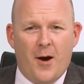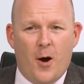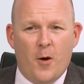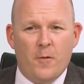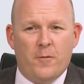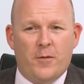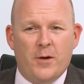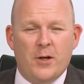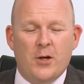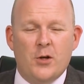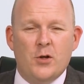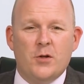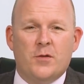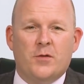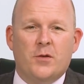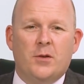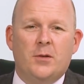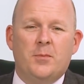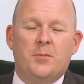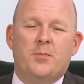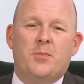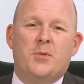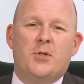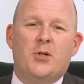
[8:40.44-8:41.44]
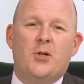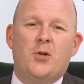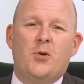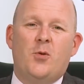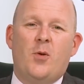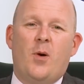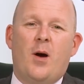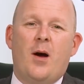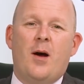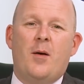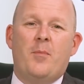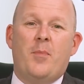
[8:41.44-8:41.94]
Hopefully useful
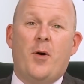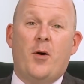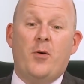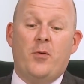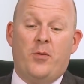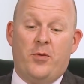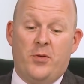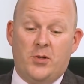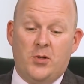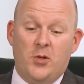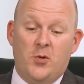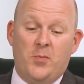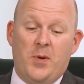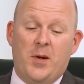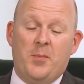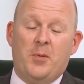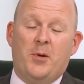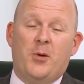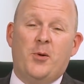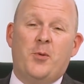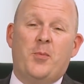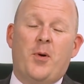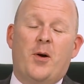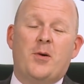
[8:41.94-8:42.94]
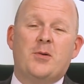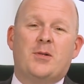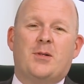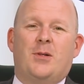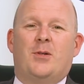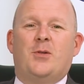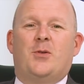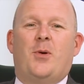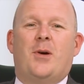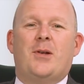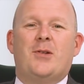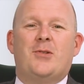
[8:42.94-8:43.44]
to both the two people who posed
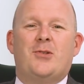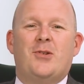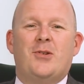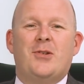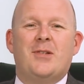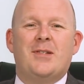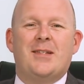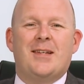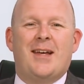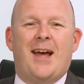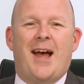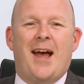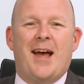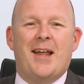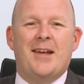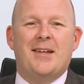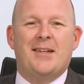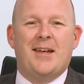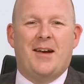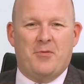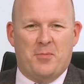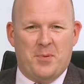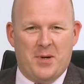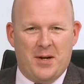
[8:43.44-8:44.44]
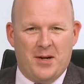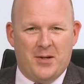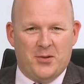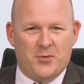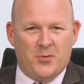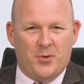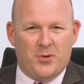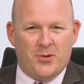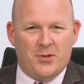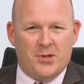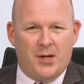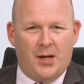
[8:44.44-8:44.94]
those questions and everybody else
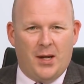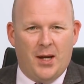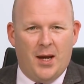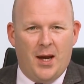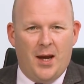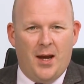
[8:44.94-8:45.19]
watching.